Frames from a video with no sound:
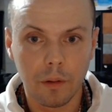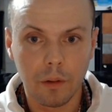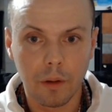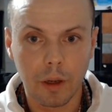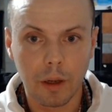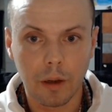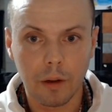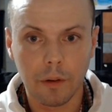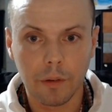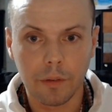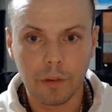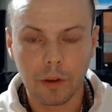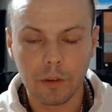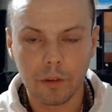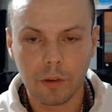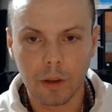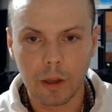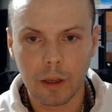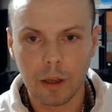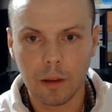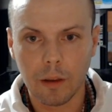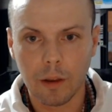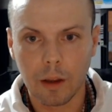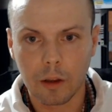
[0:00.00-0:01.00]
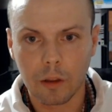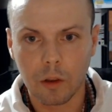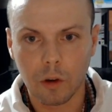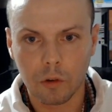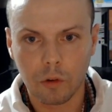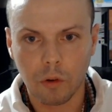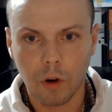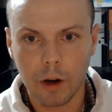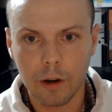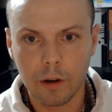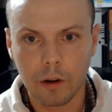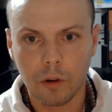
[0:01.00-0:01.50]
Essentially, like, they'll
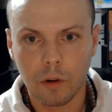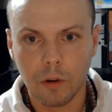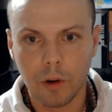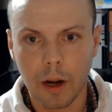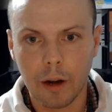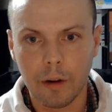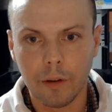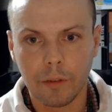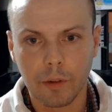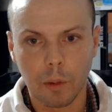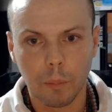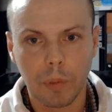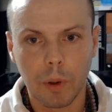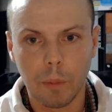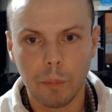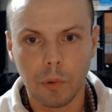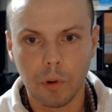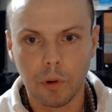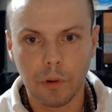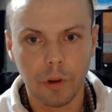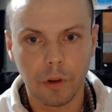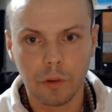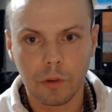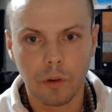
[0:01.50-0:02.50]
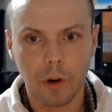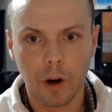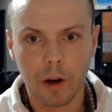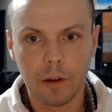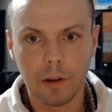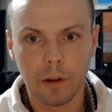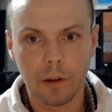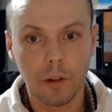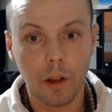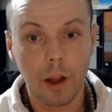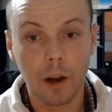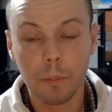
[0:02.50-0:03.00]
try to create, some people, a
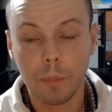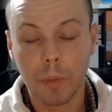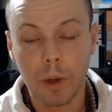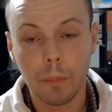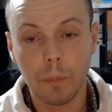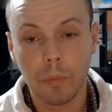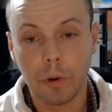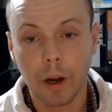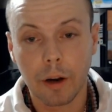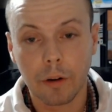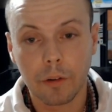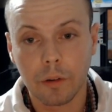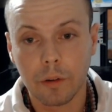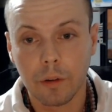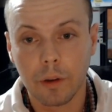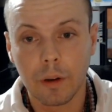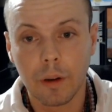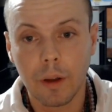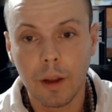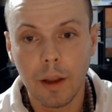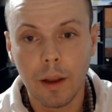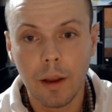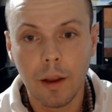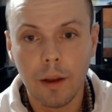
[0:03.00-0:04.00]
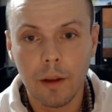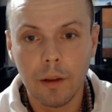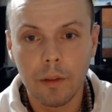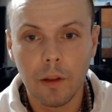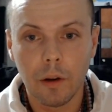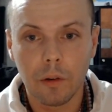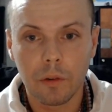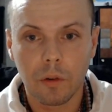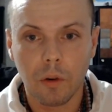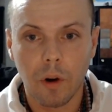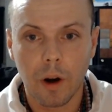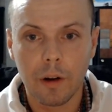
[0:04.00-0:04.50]
lot of people actually, they'll
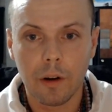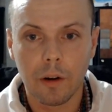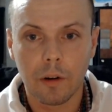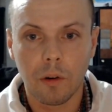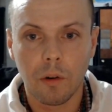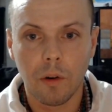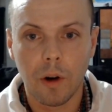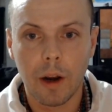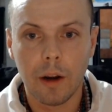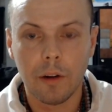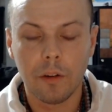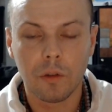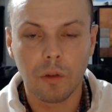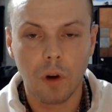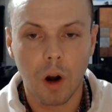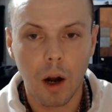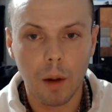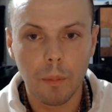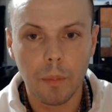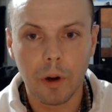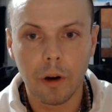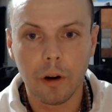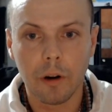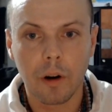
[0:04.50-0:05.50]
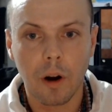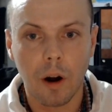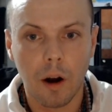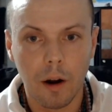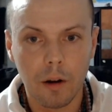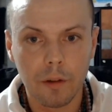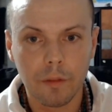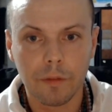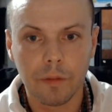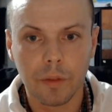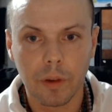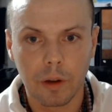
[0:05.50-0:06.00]
try to create drama or
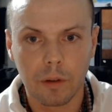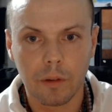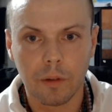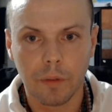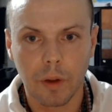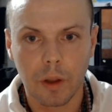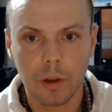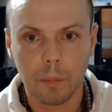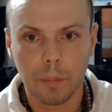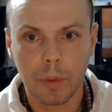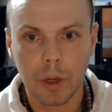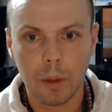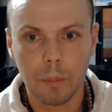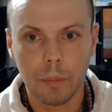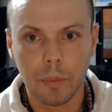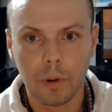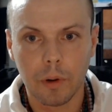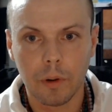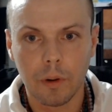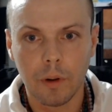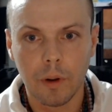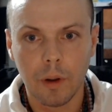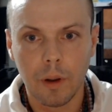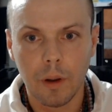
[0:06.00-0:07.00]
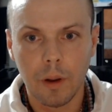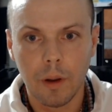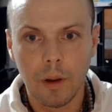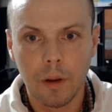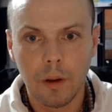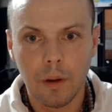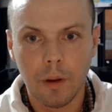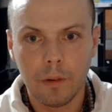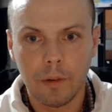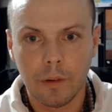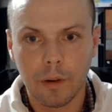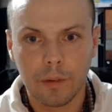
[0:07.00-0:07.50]
conflict with other people
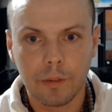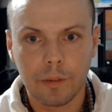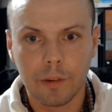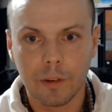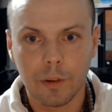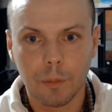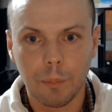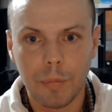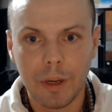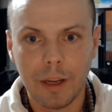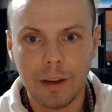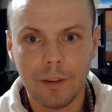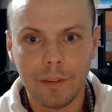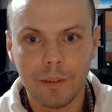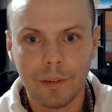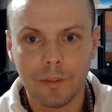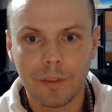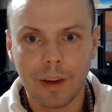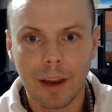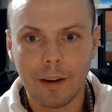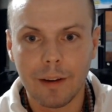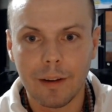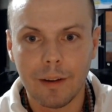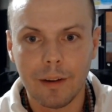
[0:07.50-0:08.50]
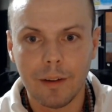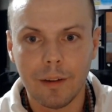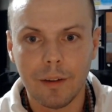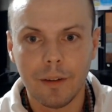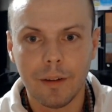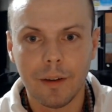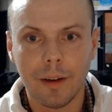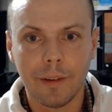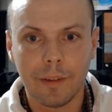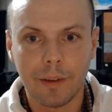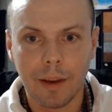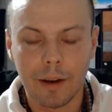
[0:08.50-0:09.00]
just as a means of getting
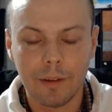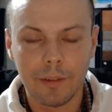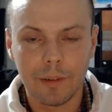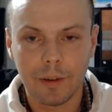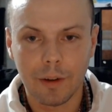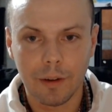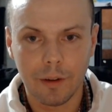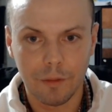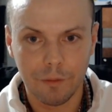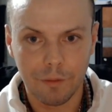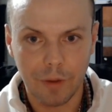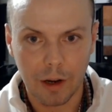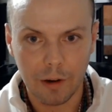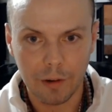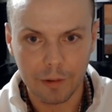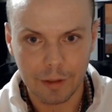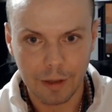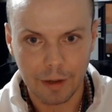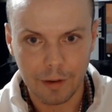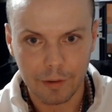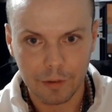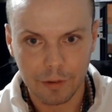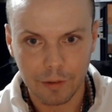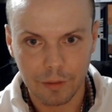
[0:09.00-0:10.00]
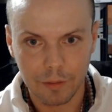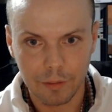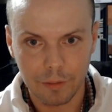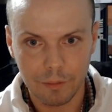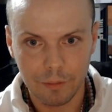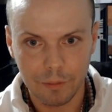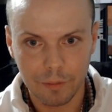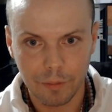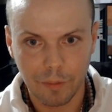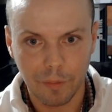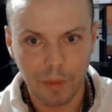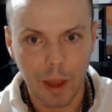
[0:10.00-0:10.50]
attention and validation
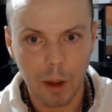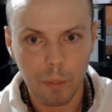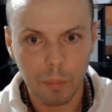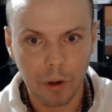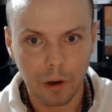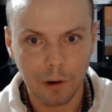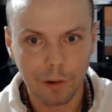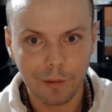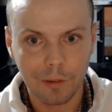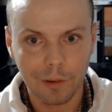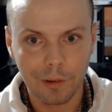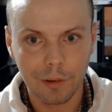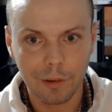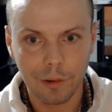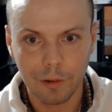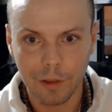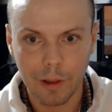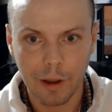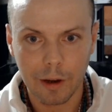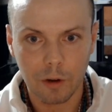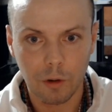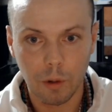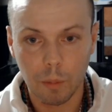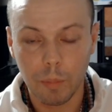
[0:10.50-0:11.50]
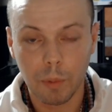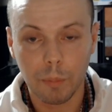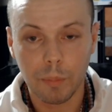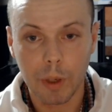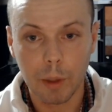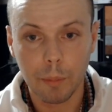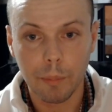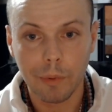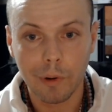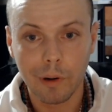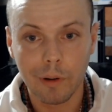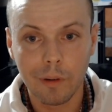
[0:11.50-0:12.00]
from that person or that group of
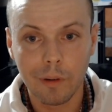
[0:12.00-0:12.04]
people,